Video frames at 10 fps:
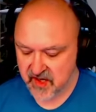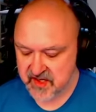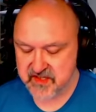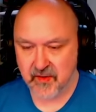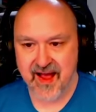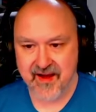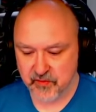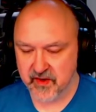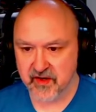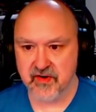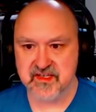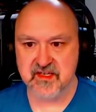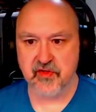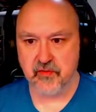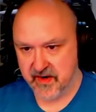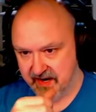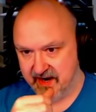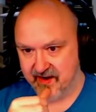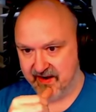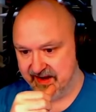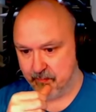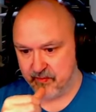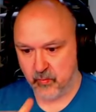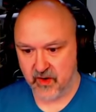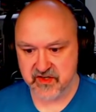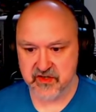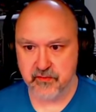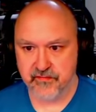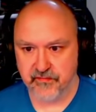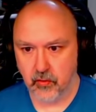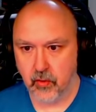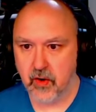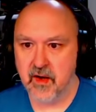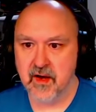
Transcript: So I have to increase the 3 and I end up with 124.